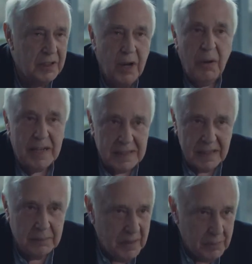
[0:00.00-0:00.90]
No
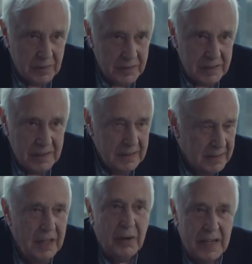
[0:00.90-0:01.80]
asset bubbles,
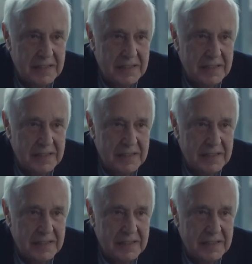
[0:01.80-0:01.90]
no